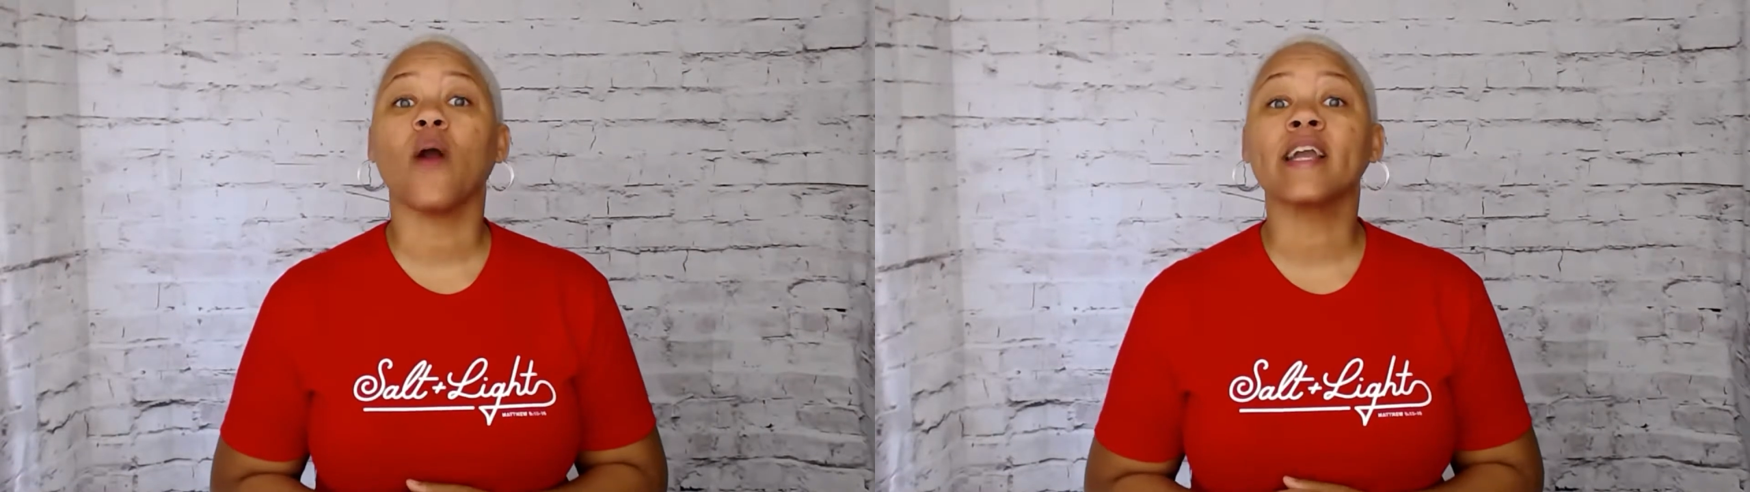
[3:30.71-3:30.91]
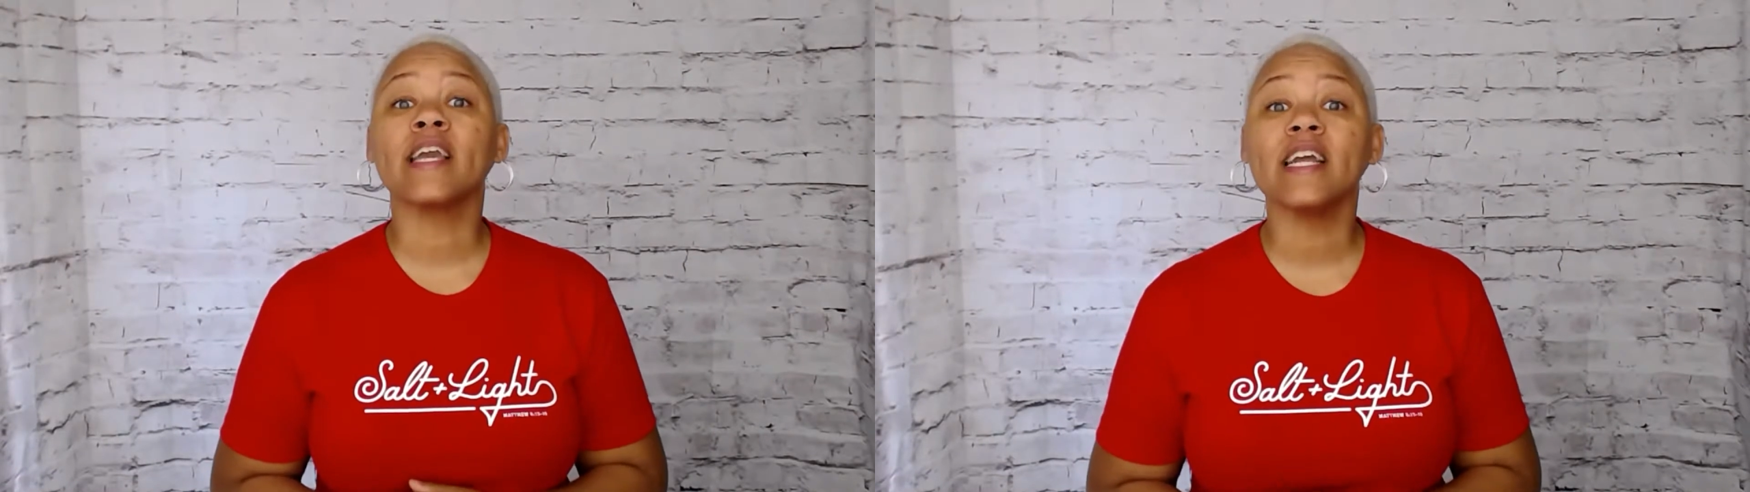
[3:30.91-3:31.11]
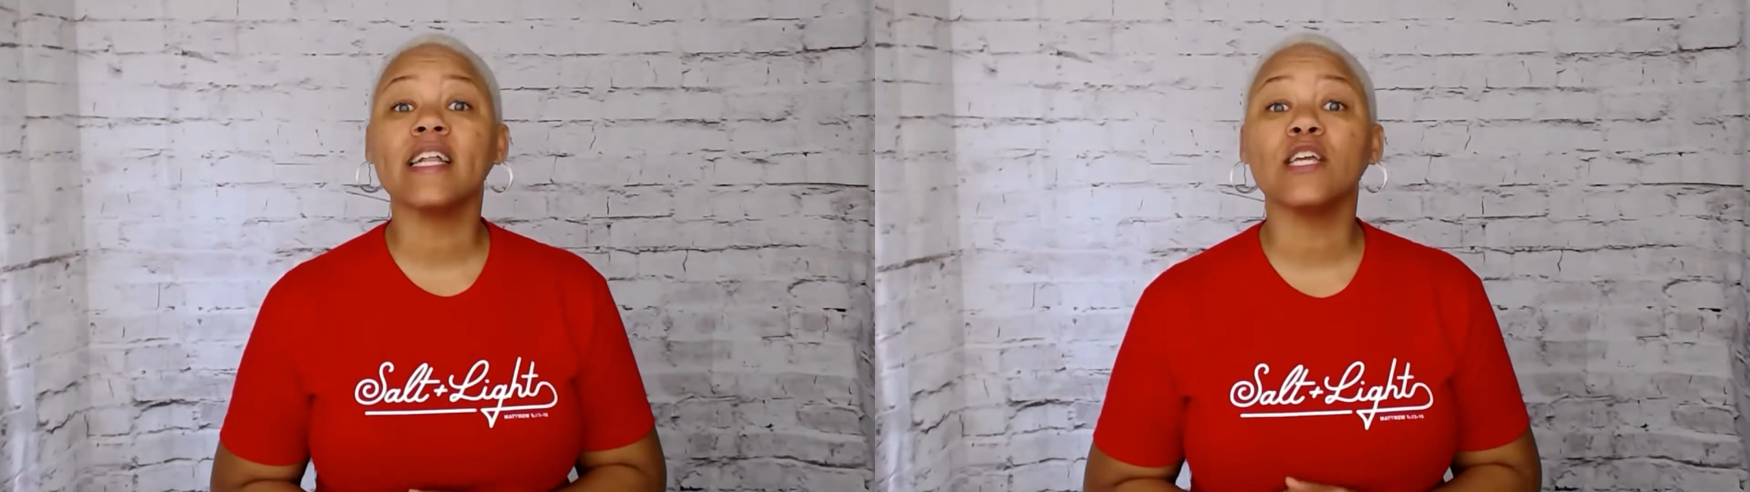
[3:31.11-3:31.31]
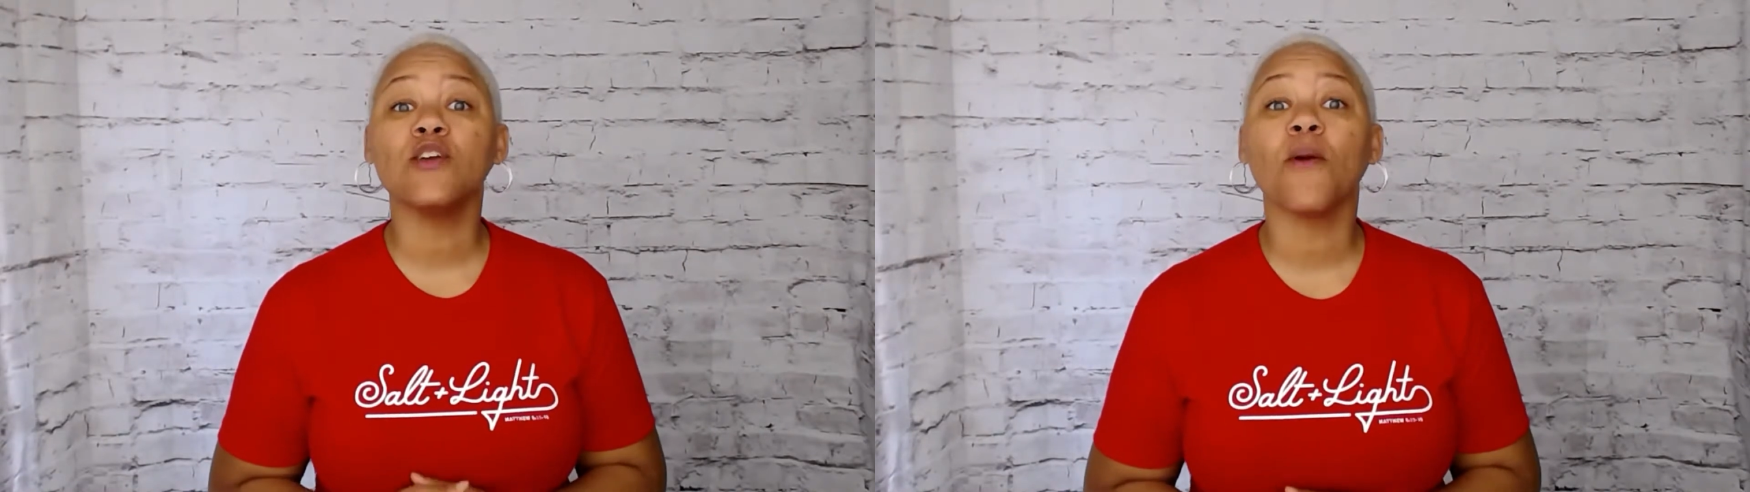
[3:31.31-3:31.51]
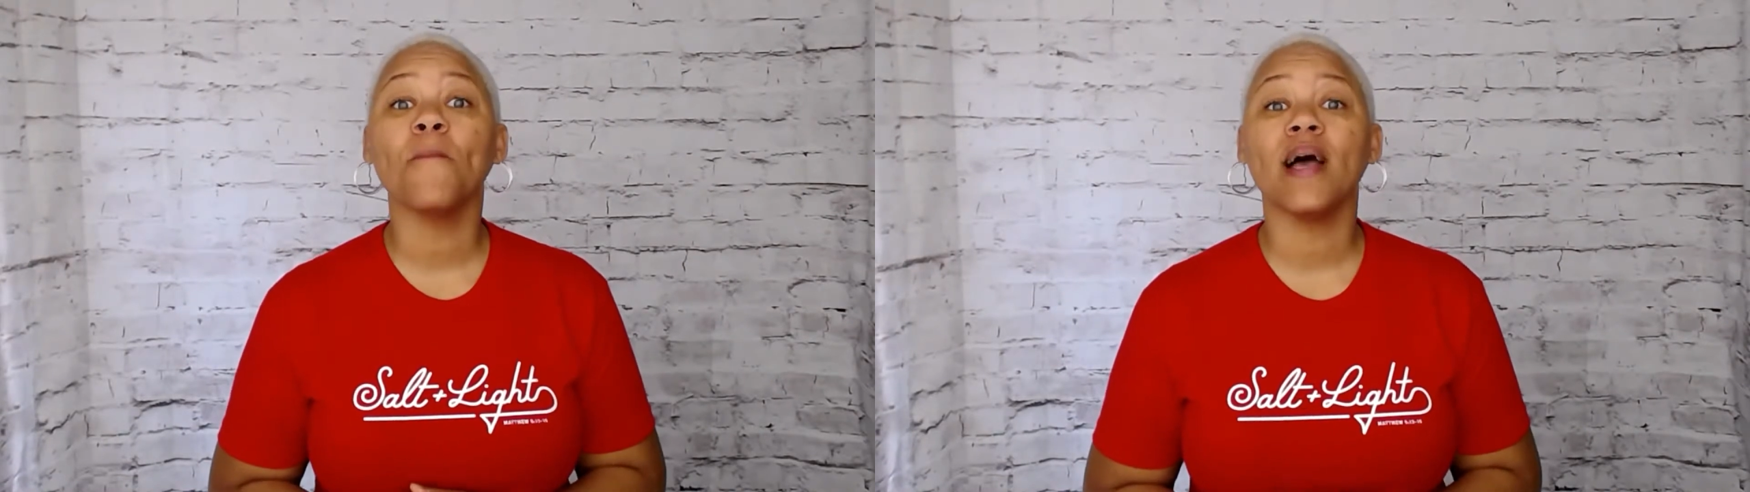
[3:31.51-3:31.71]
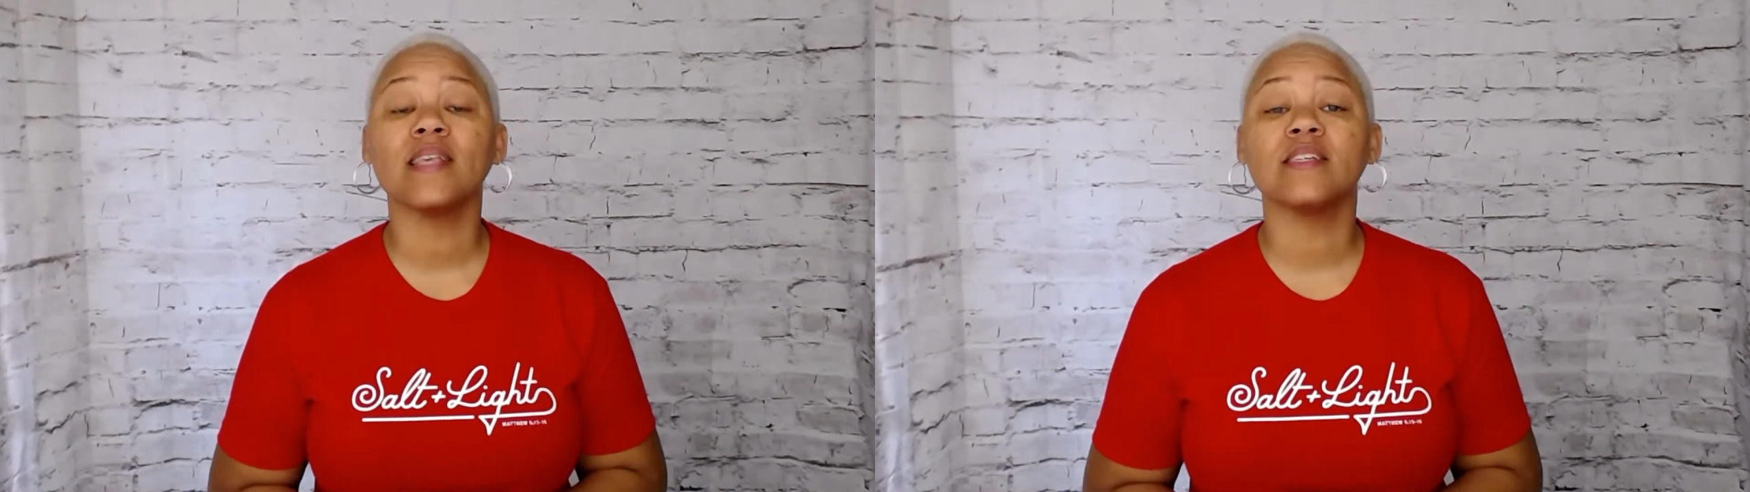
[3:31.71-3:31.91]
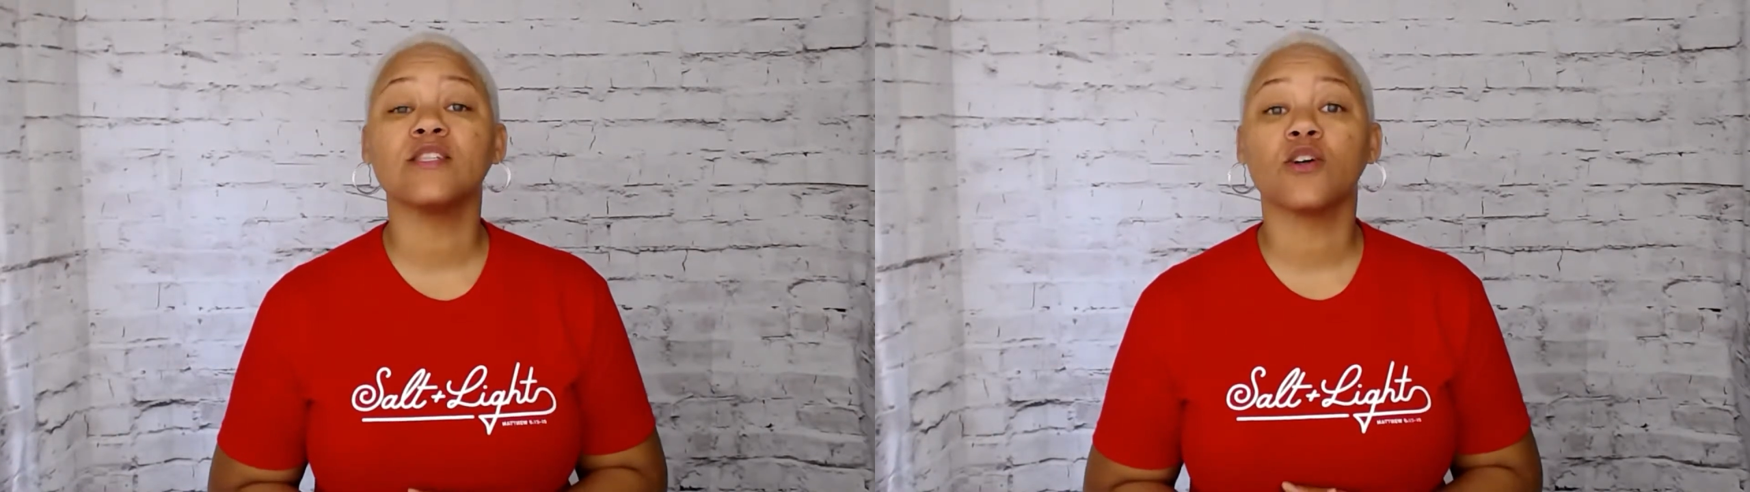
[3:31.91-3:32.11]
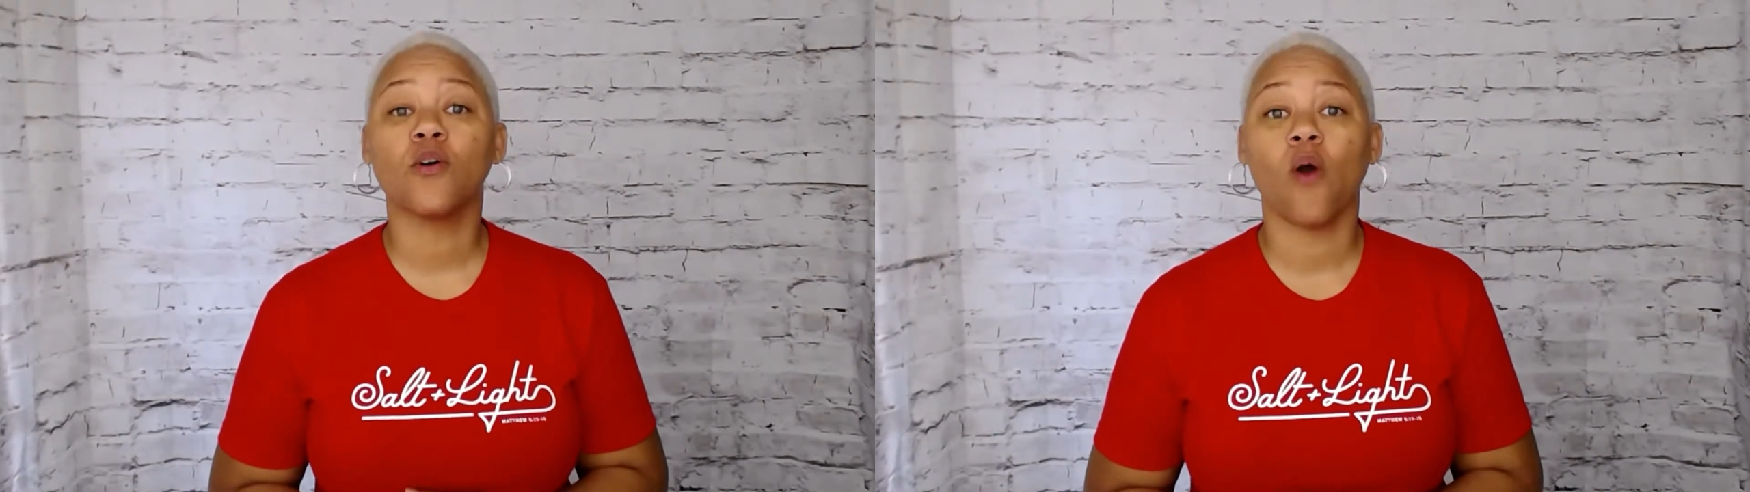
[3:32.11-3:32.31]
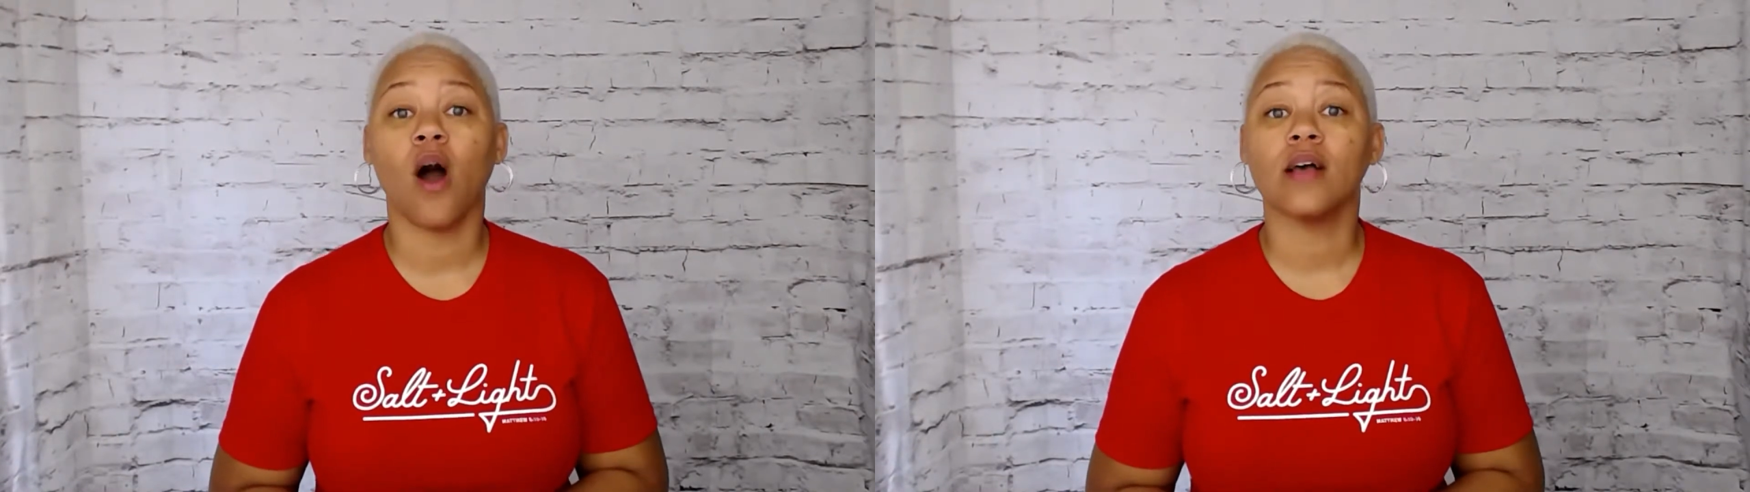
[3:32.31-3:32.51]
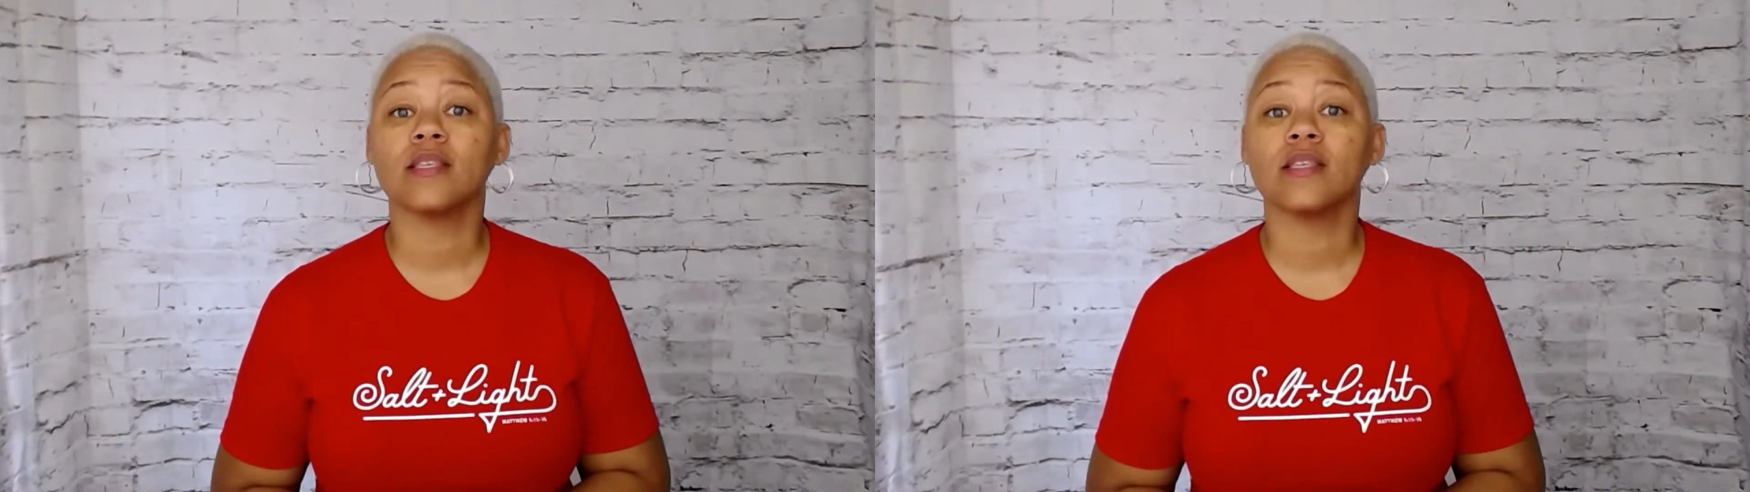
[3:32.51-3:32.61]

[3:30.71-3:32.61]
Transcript: getting your message across